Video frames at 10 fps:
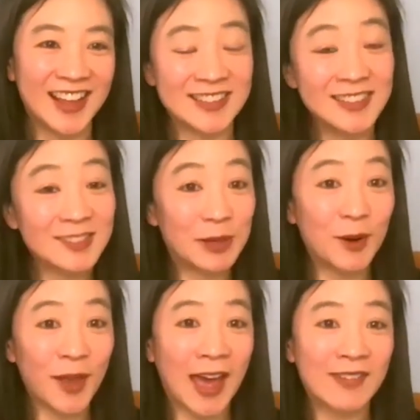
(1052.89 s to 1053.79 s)
we
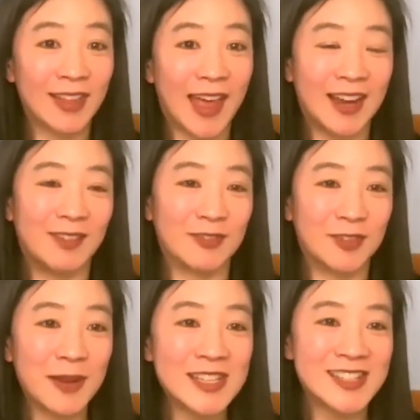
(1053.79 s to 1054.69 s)
don't have a lack of
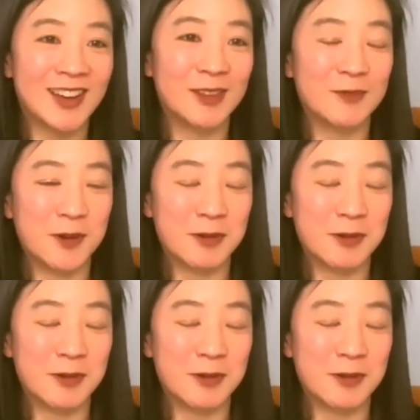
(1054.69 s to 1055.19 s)
information out in the world.